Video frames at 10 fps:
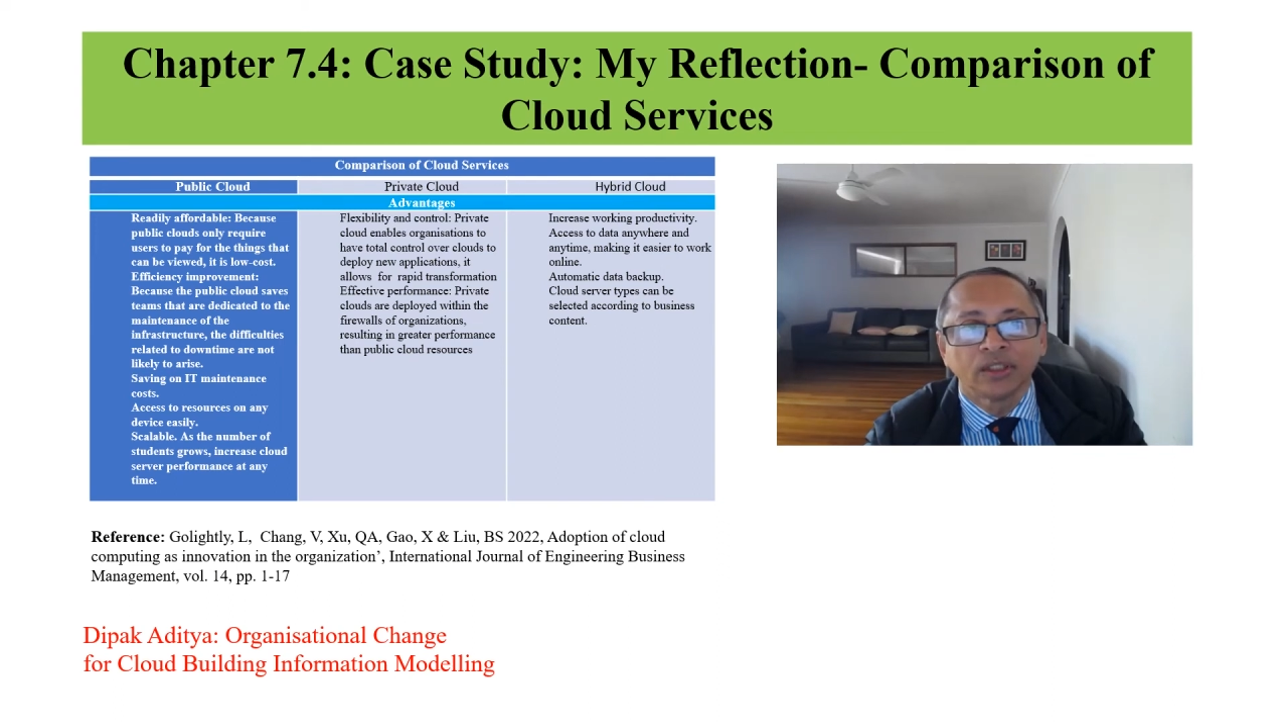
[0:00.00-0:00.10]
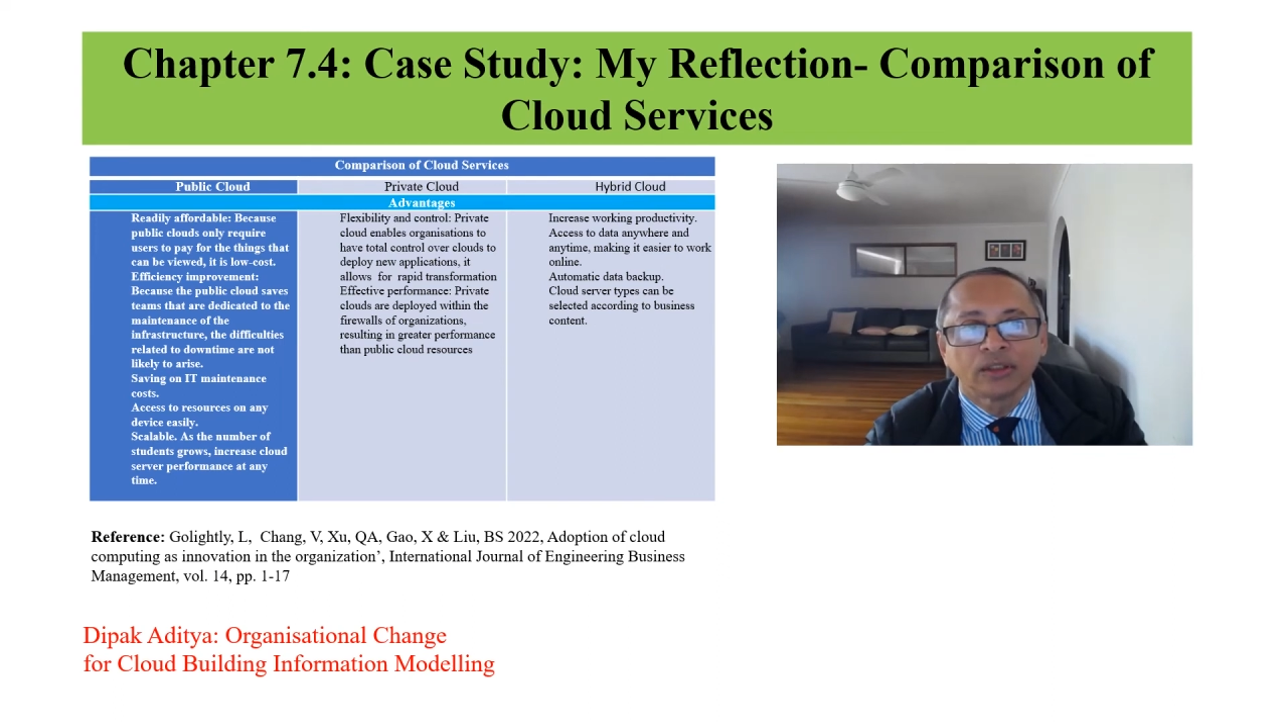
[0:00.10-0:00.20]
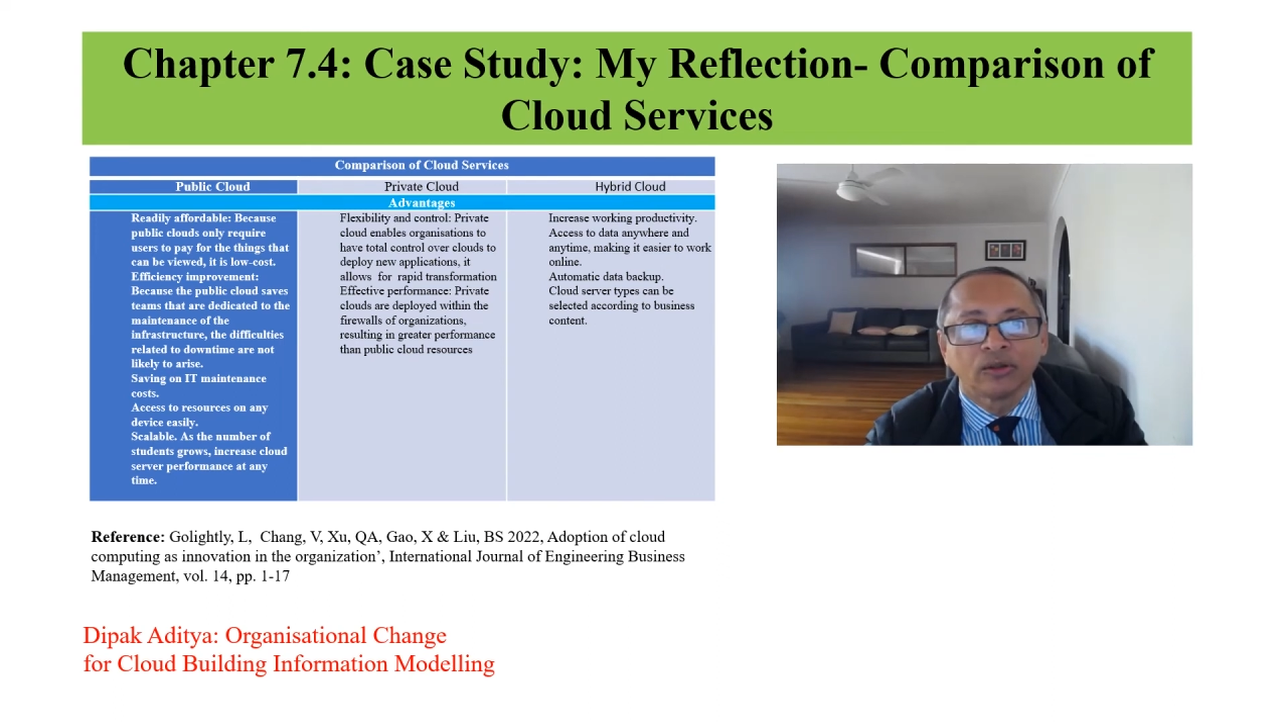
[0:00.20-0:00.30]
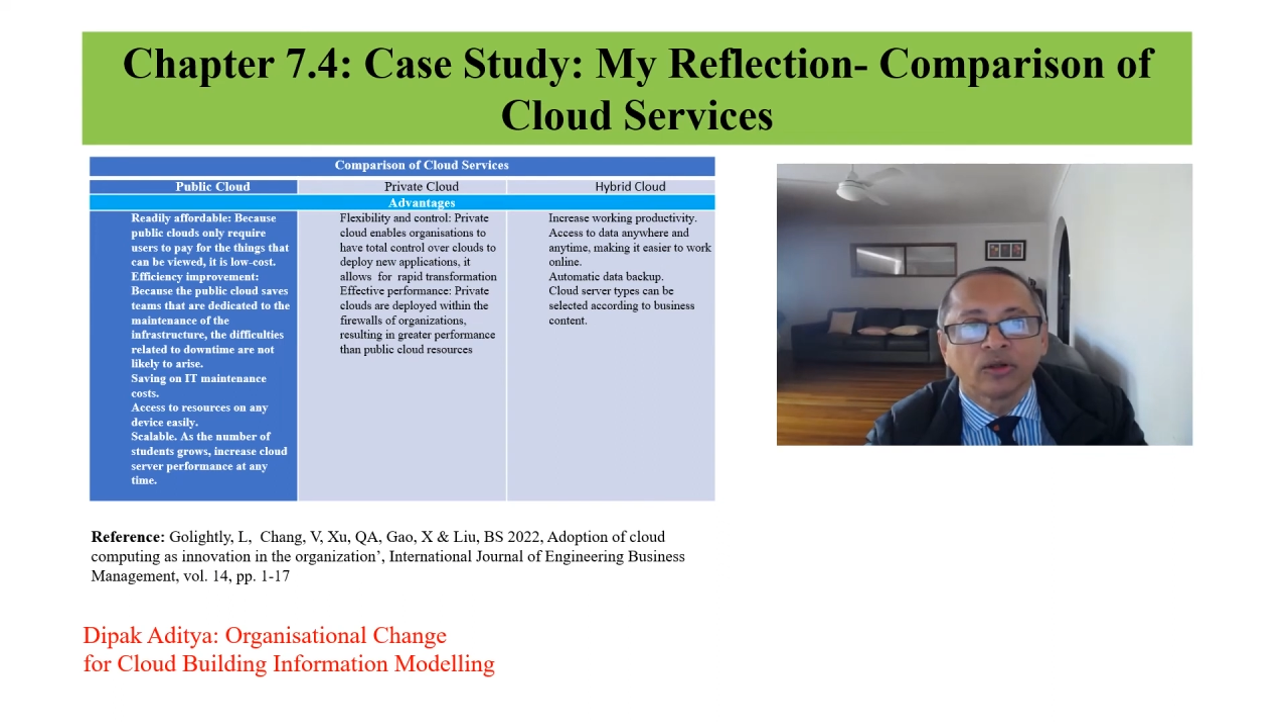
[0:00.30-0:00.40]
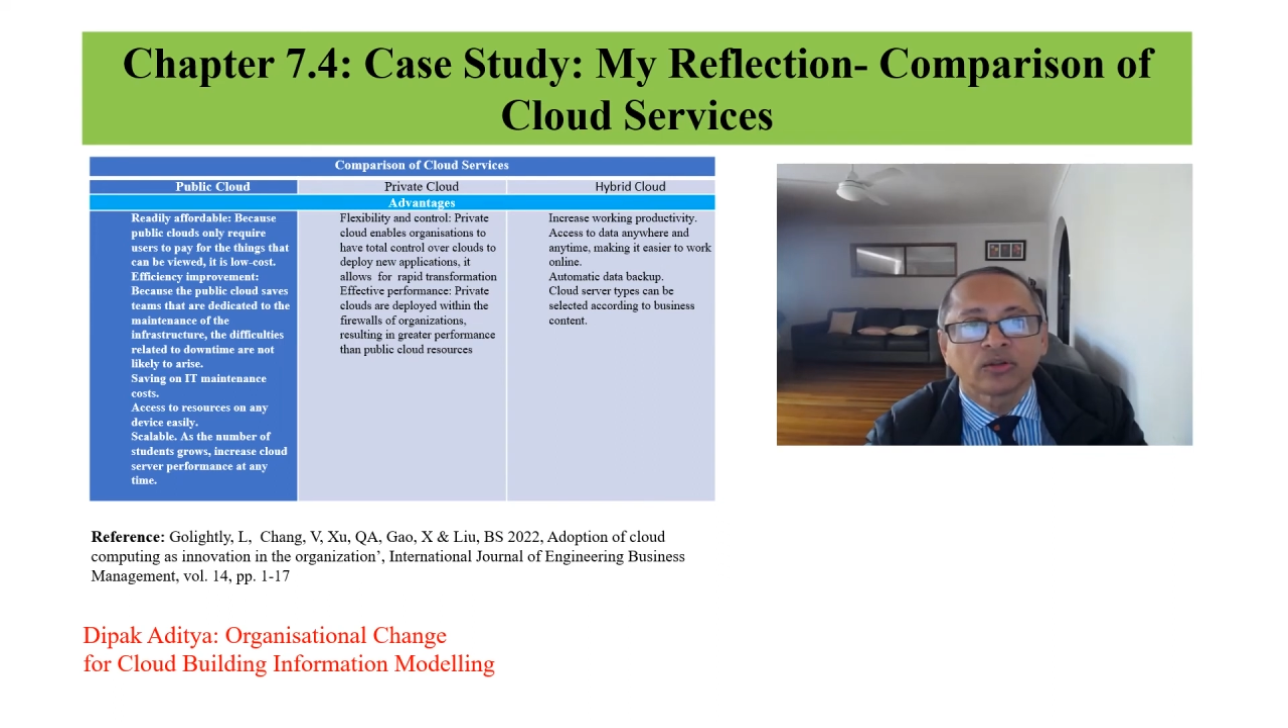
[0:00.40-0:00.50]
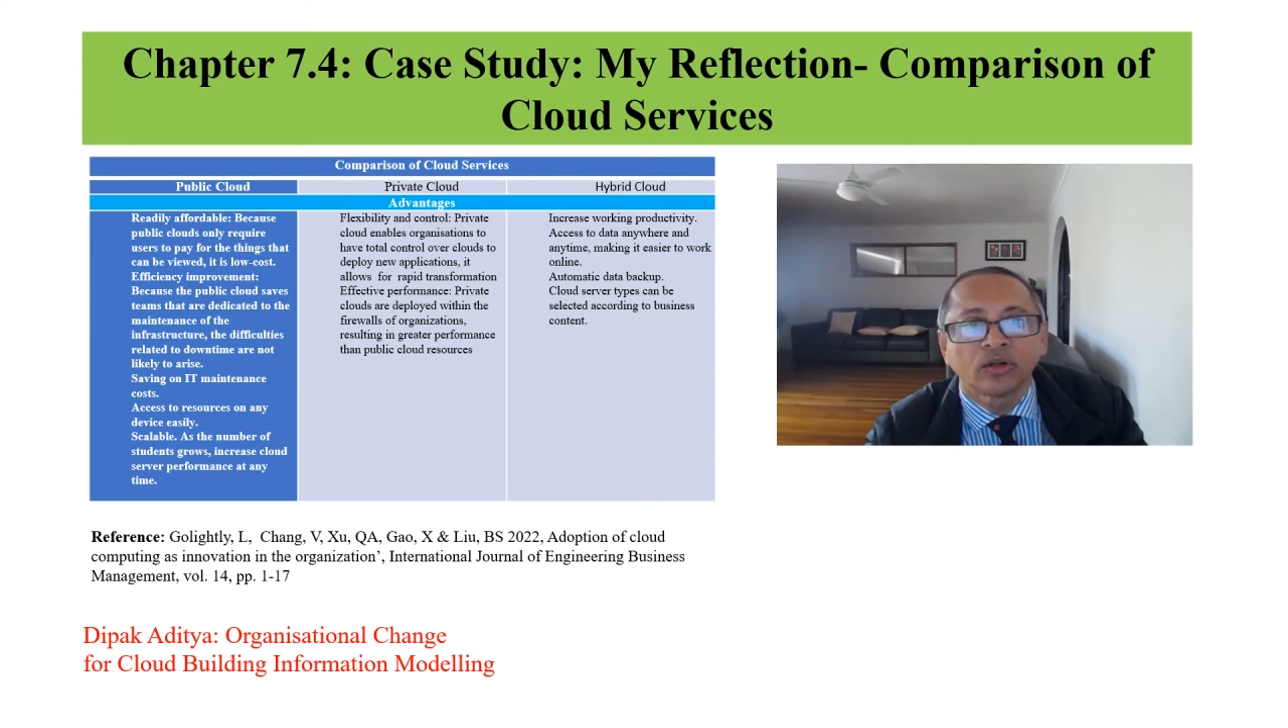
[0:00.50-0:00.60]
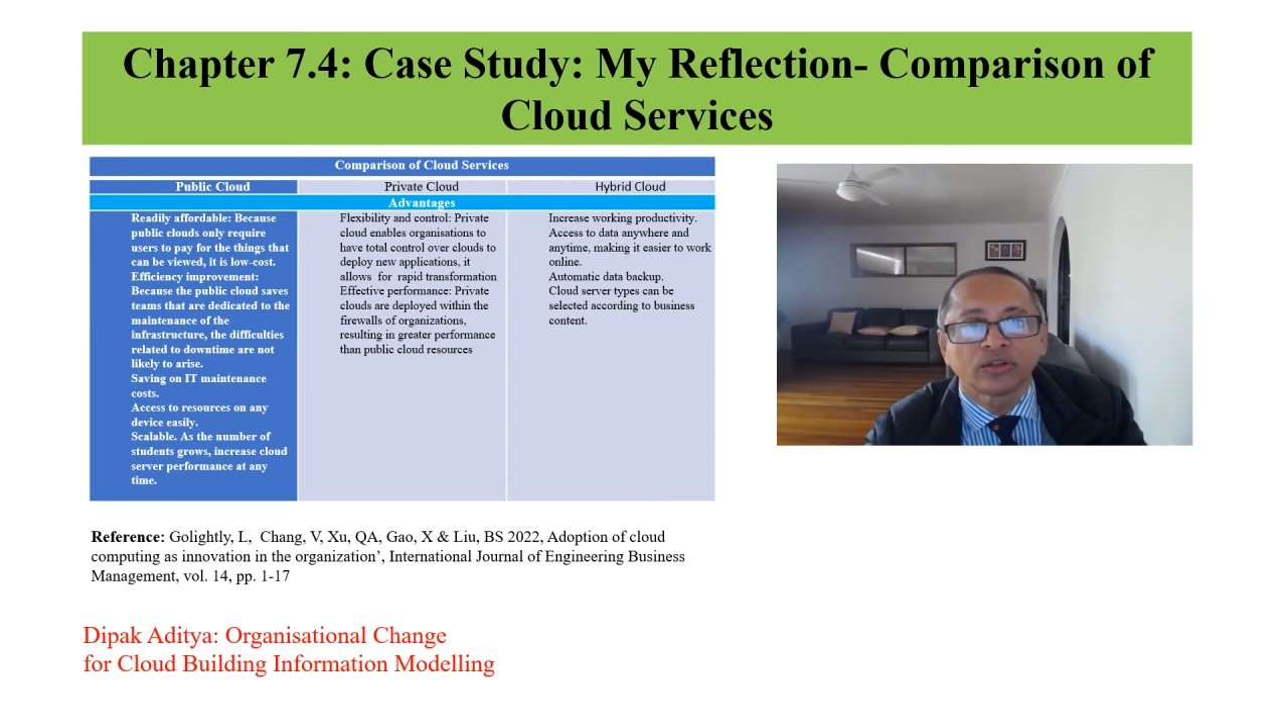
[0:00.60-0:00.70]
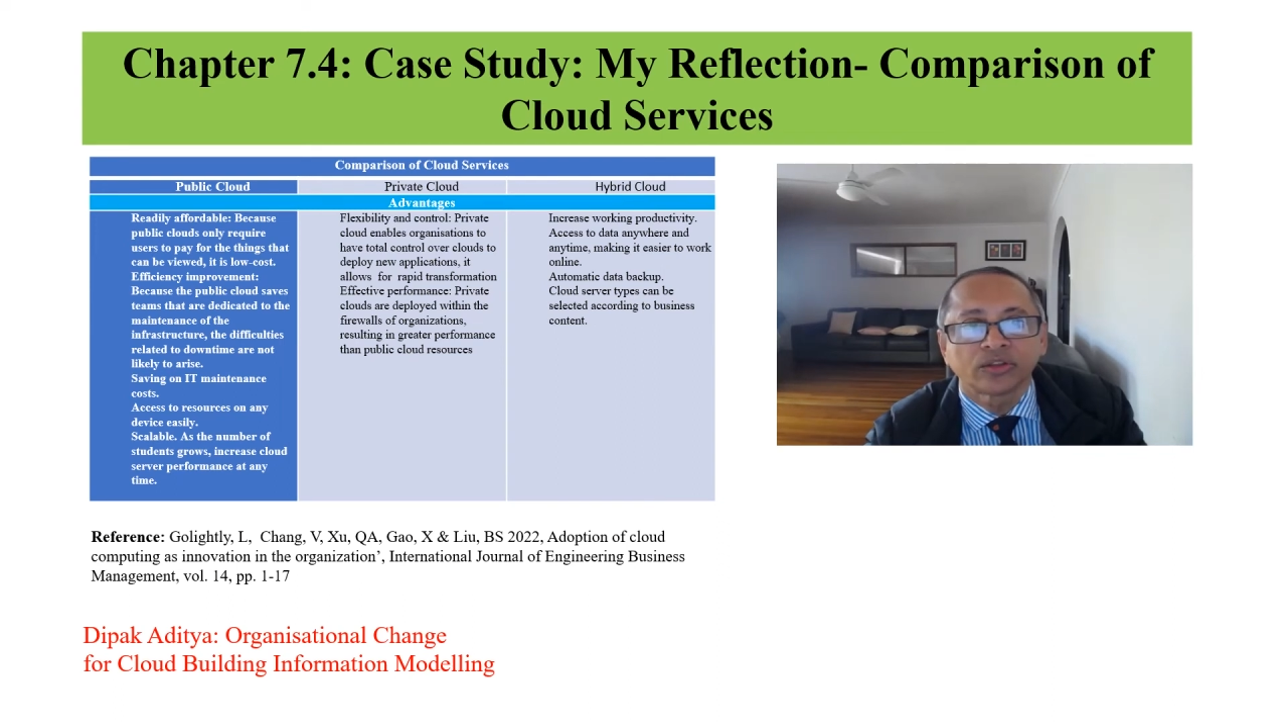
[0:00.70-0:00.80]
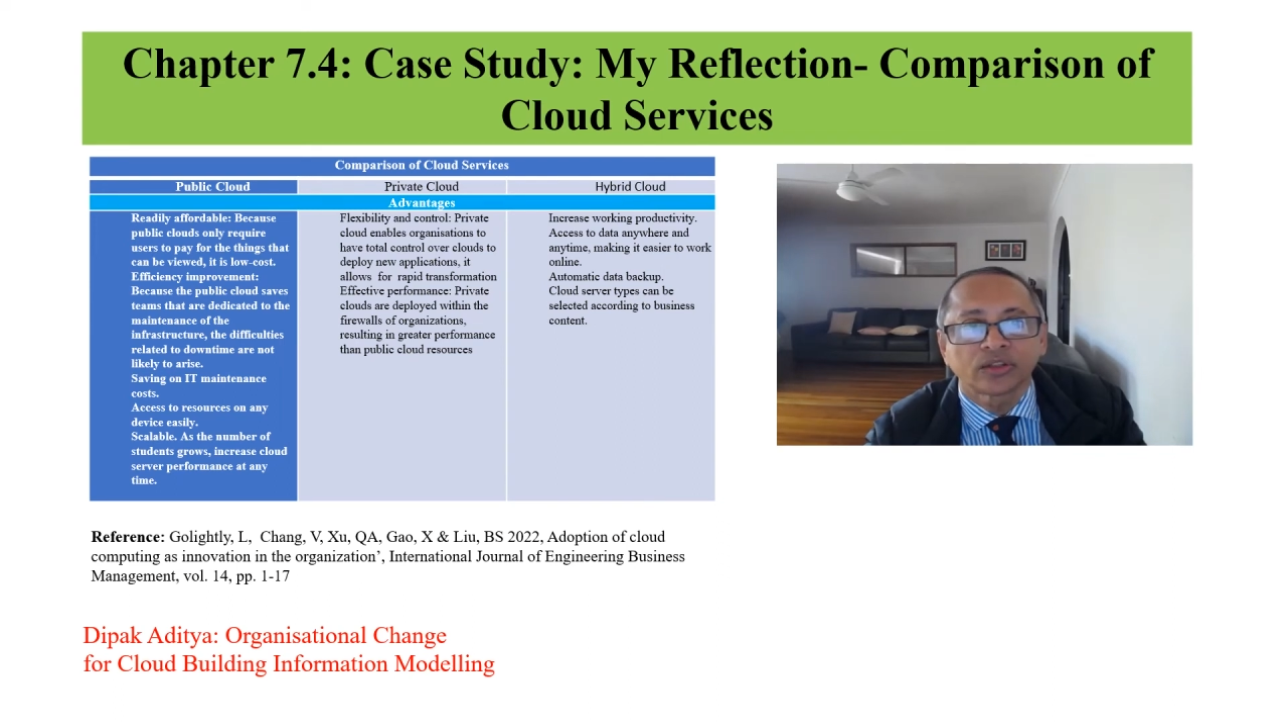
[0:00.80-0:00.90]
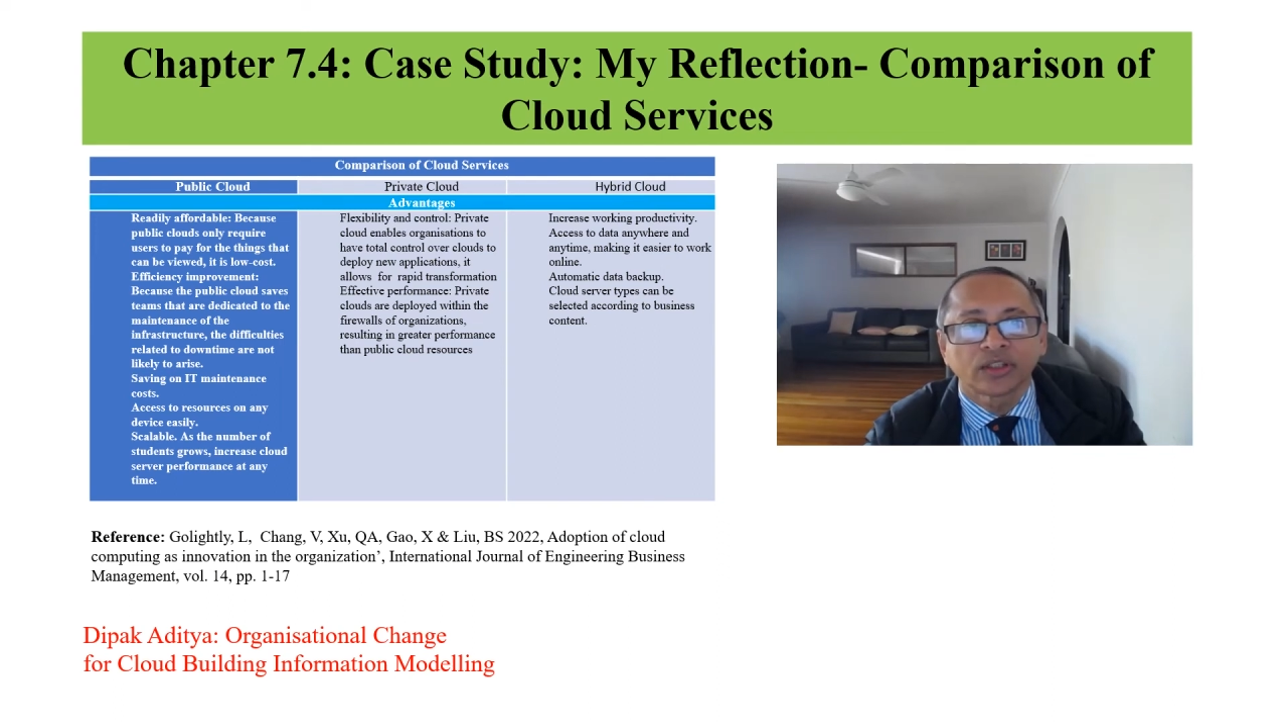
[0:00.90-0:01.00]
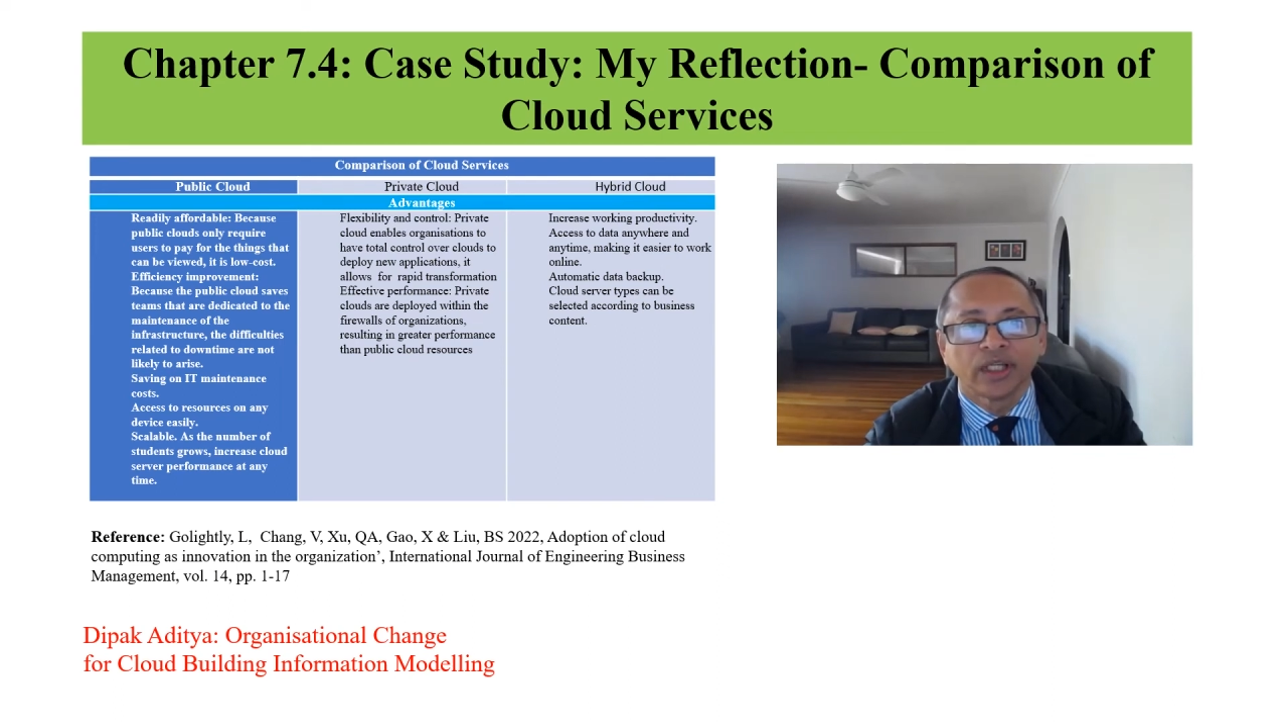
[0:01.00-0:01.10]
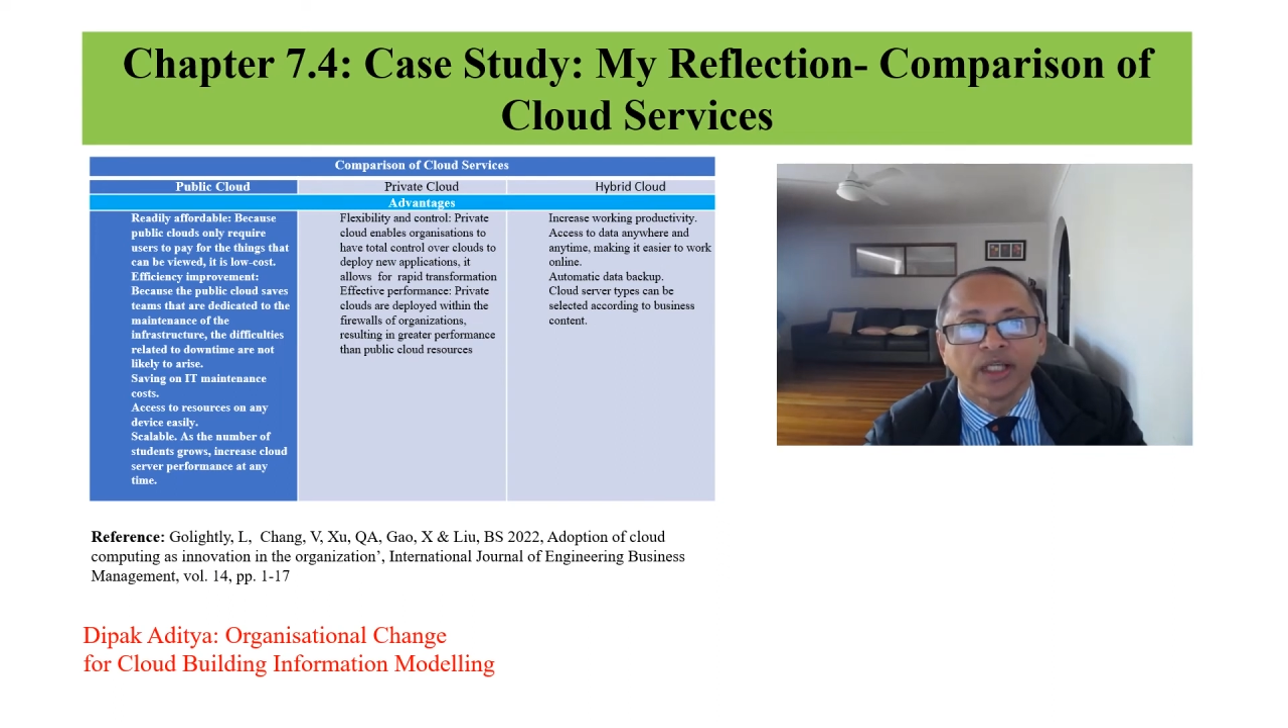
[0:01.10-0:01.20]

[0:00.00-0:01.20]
low cost,